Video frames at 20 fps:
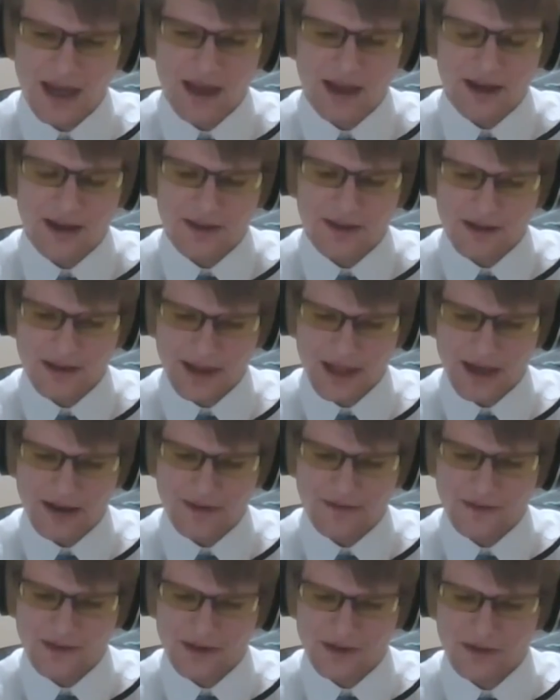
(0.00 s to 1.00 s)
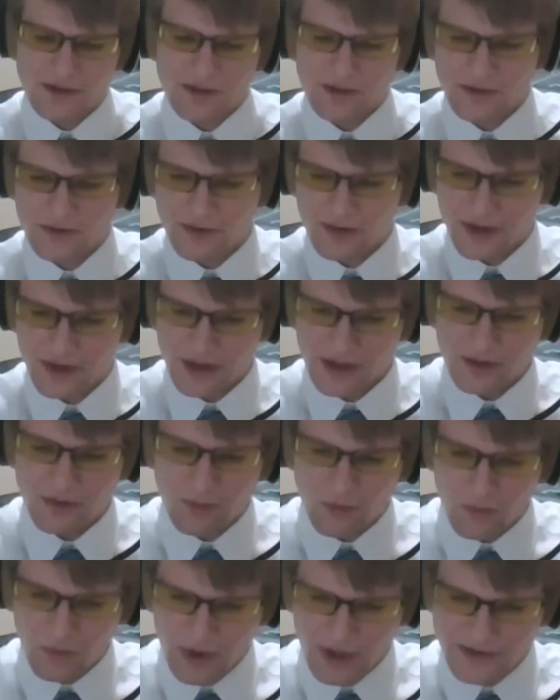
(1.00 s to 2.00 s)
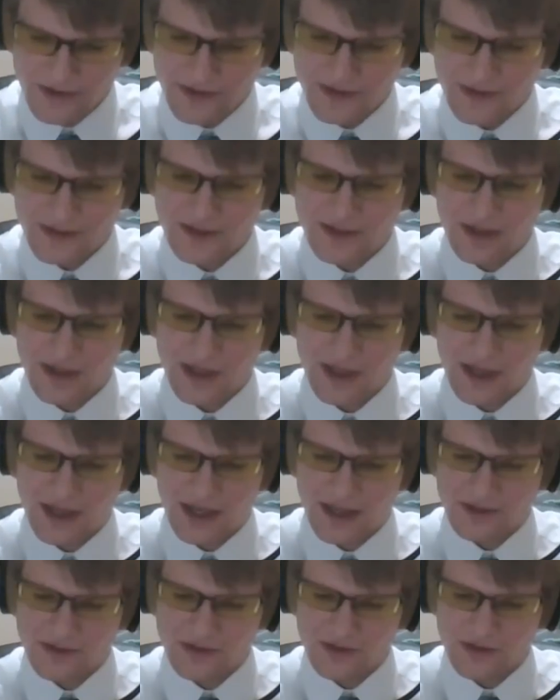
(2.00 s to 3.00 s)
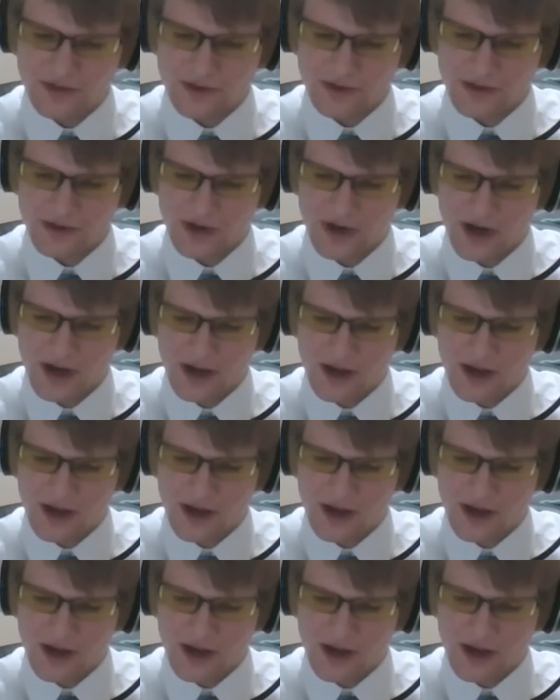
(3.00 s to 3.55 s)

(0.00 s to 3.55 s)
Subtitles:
On the left, you click once to answer